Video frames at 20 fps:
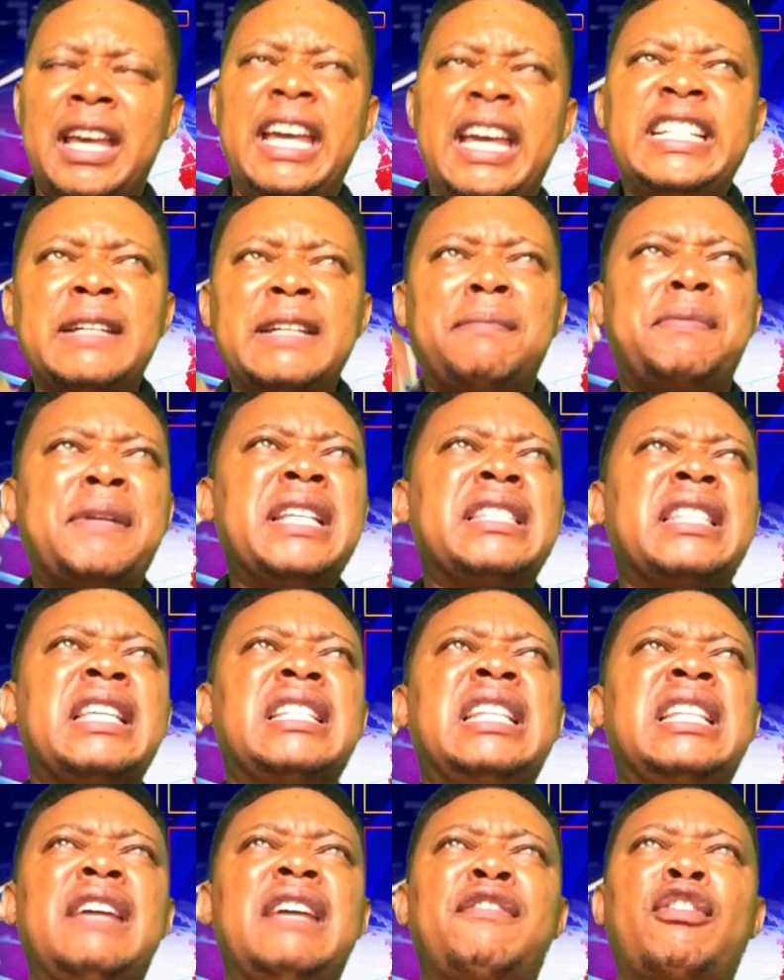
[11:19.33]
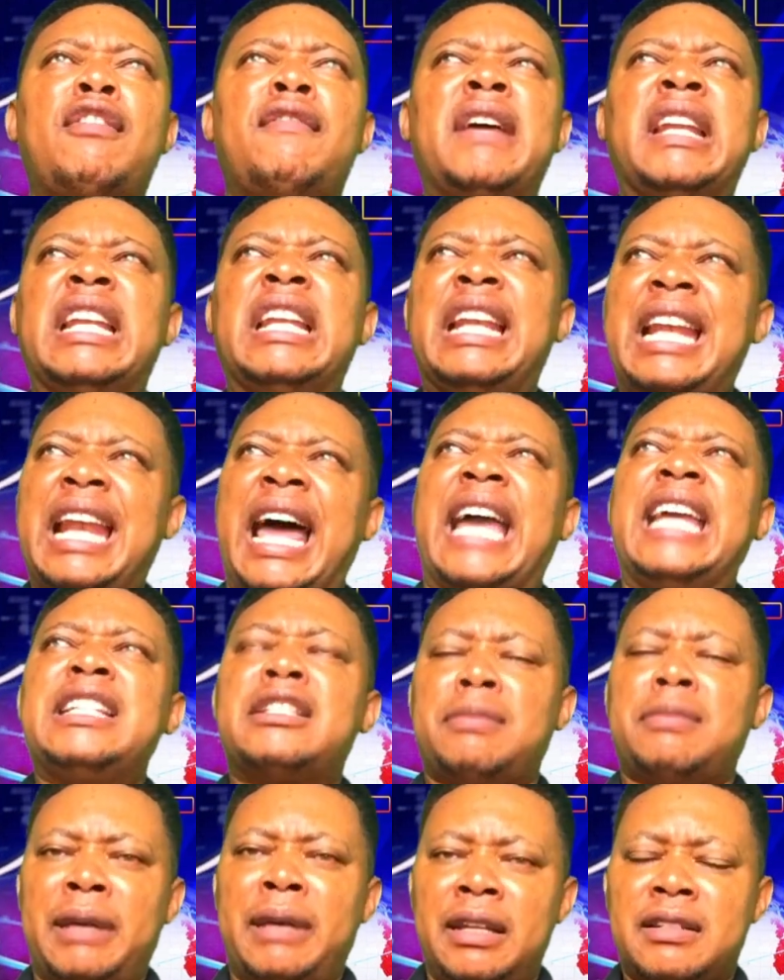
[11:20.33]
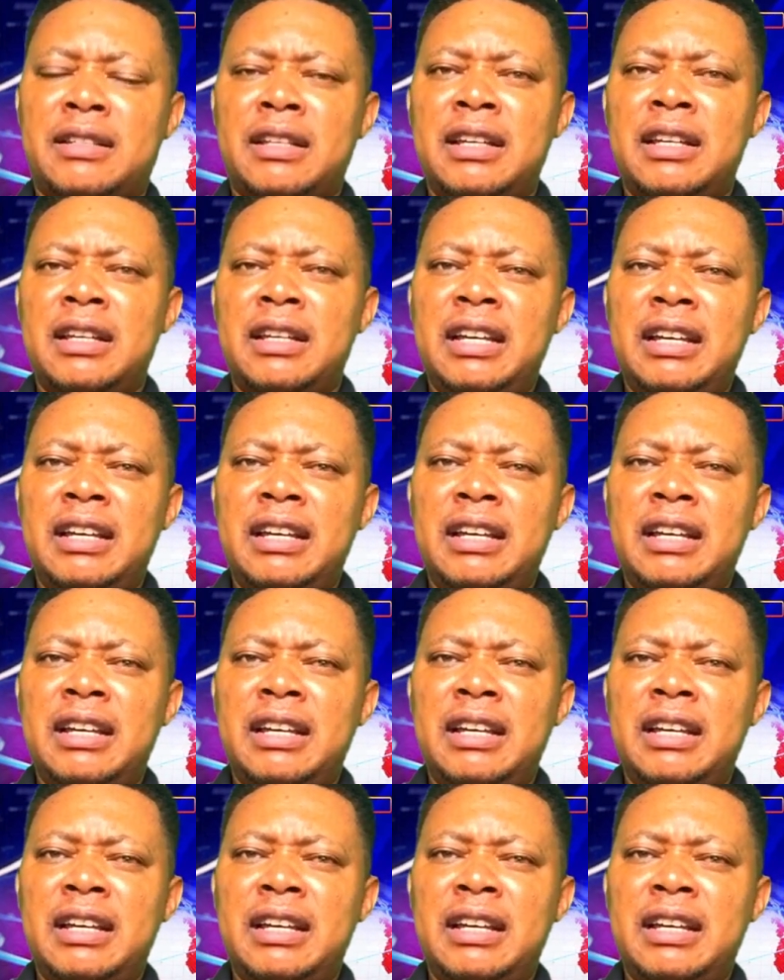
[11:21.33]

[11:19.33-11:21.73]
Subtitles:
It brings this level of enlightenment.